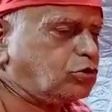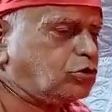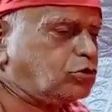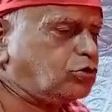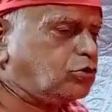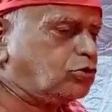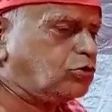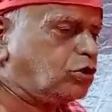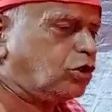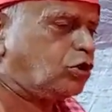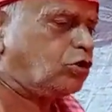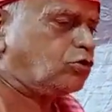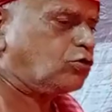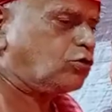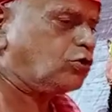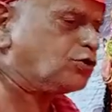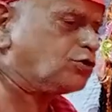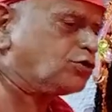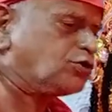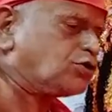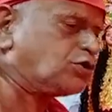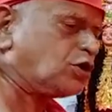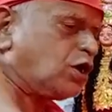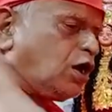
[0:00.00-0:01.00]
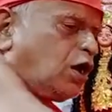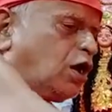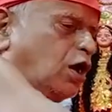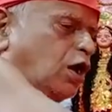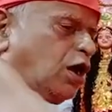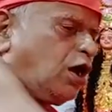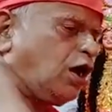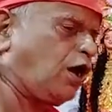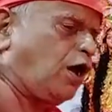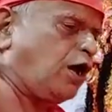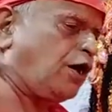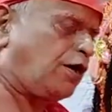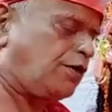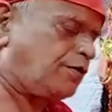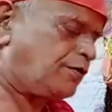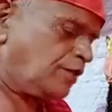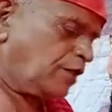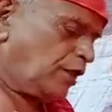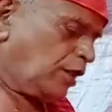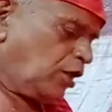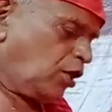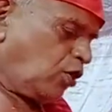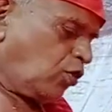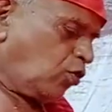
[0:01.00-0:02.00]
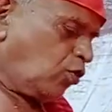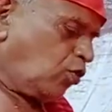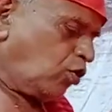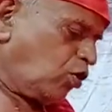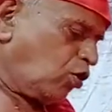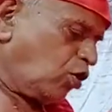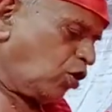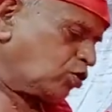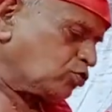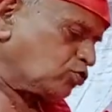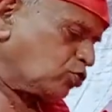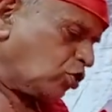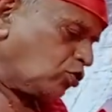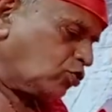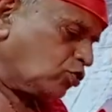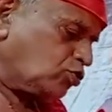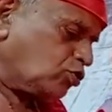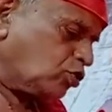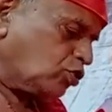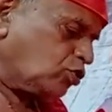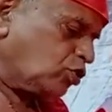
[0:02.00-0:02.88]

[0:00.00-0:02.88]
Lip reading: giving example as now the people is